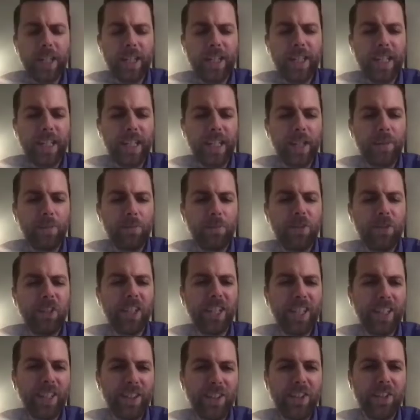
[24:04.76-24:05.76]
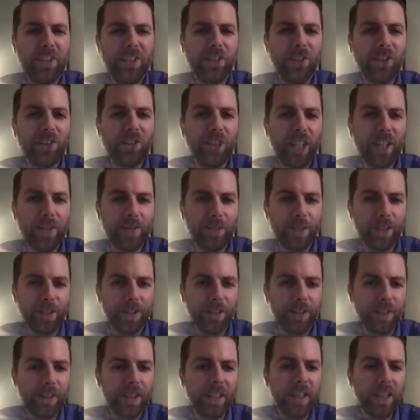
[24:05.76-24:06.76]
game
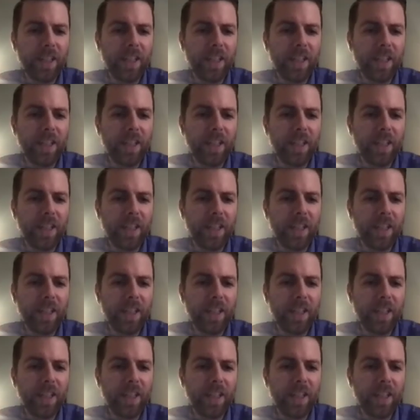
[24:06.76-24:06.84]
10-7